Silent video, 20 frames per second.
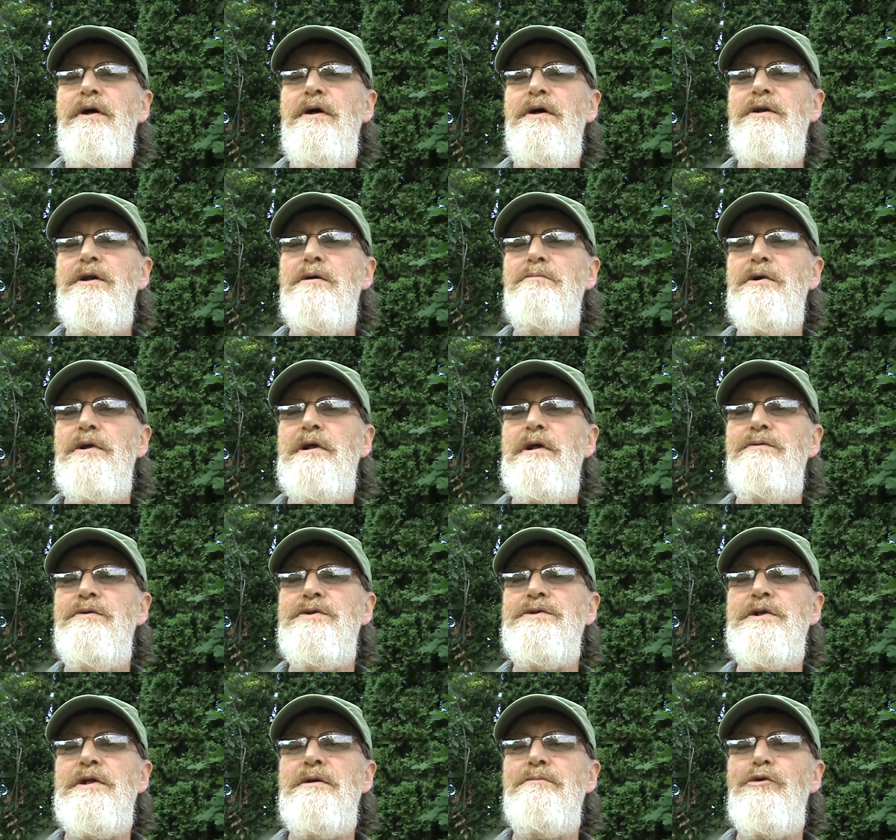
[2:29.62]
They believe the
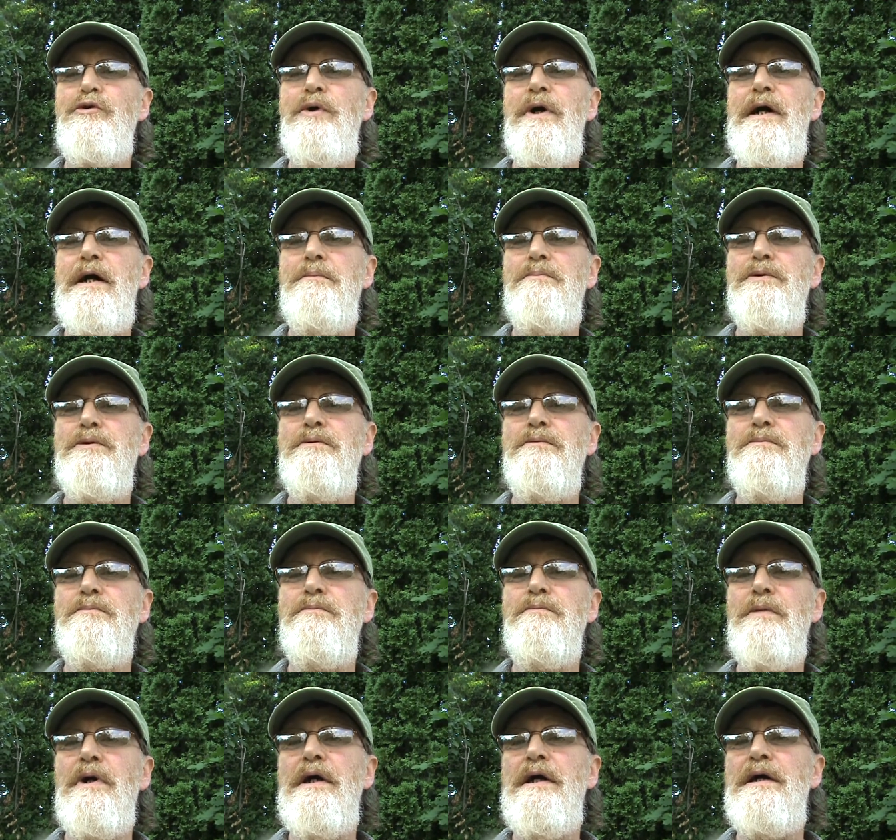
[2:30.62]
same crap.
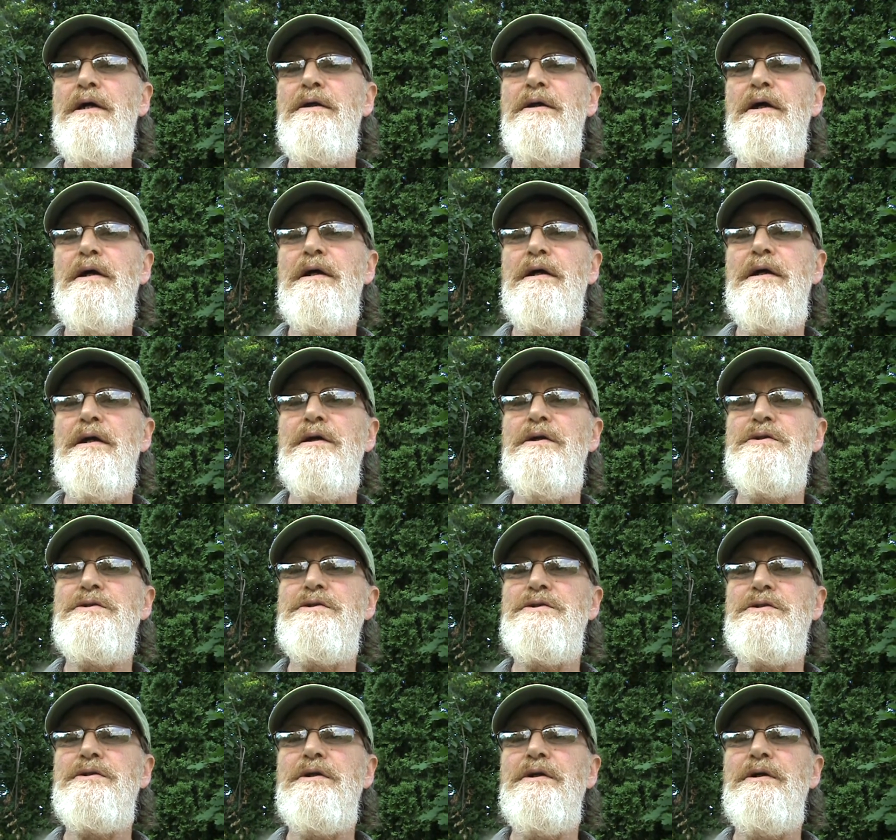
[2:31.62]
And I
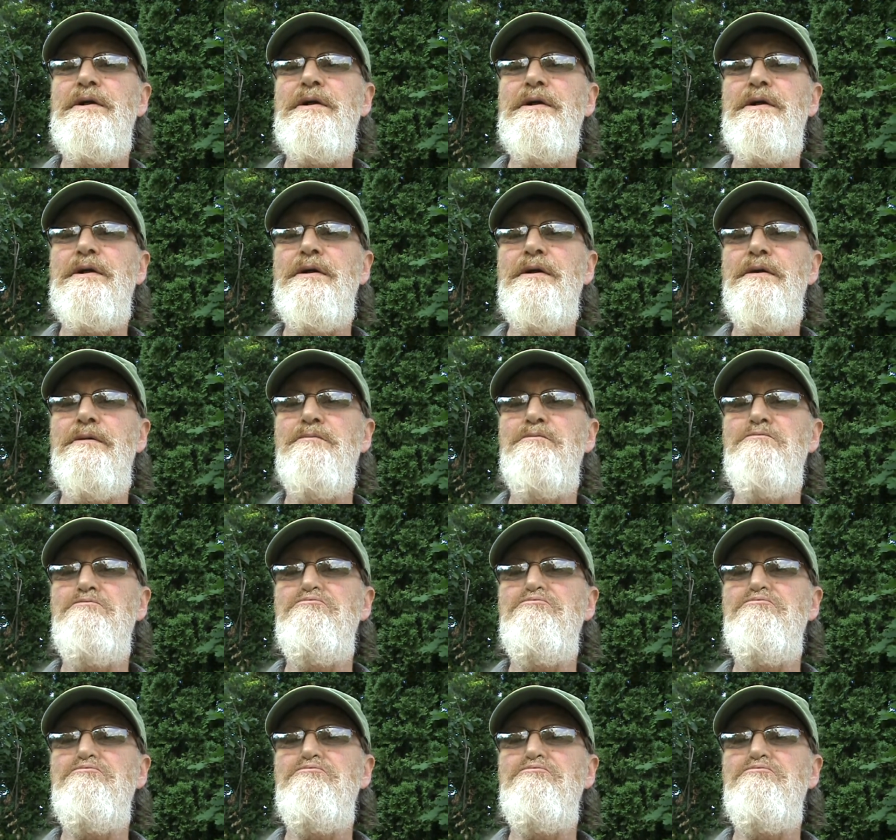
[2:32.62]
guess. Uh,